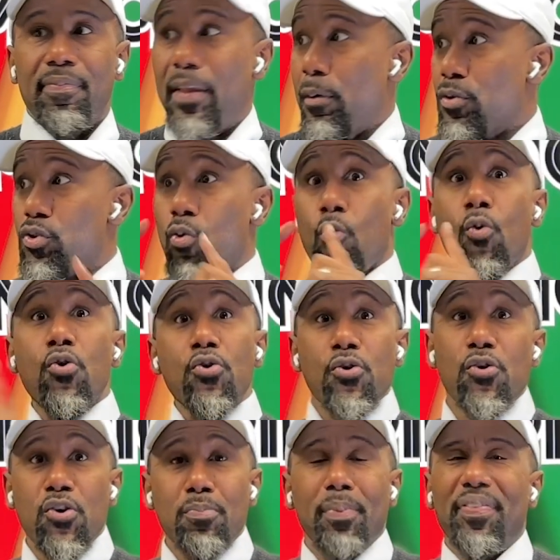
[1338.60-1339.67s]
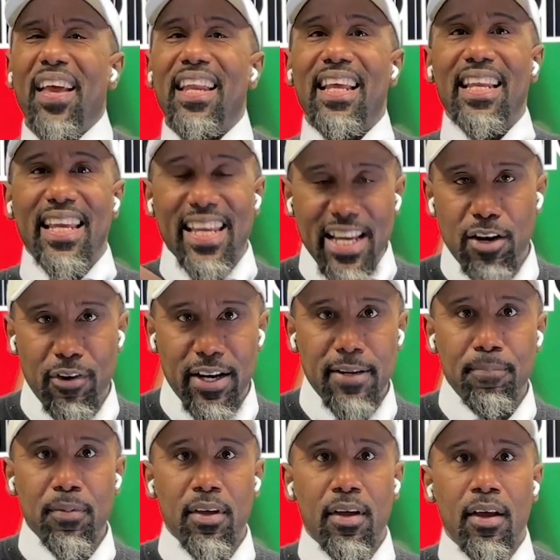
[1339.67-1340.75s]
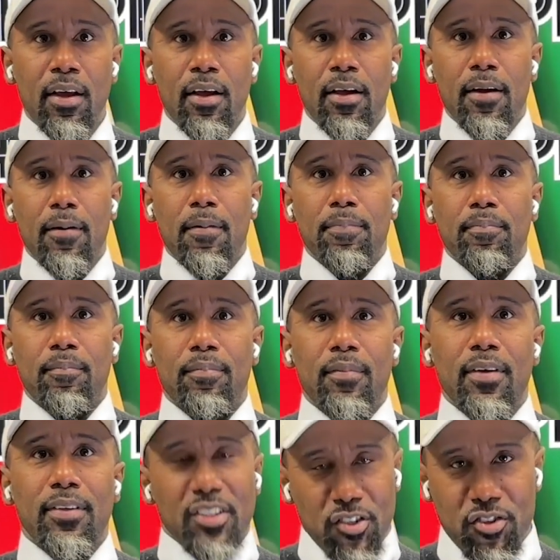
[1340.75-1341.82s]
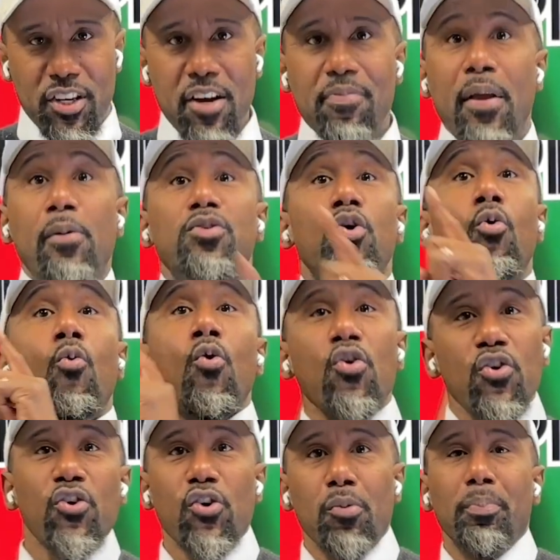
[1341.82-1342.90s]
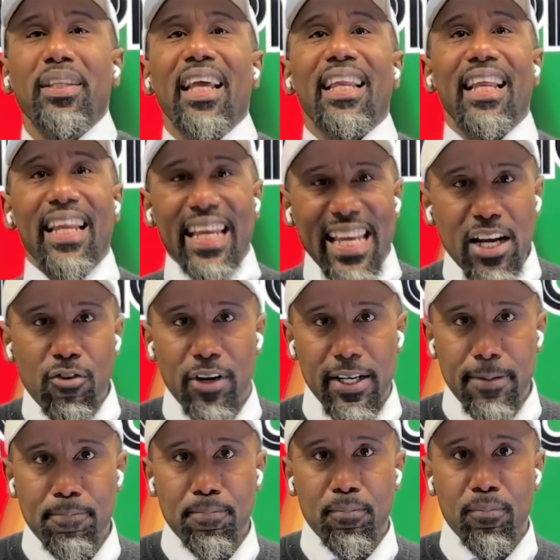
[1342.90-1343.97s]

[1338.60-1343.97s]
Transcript: There was a word, but they didn't hear it. Did you hear? It? There was a word, but they didn't hear it.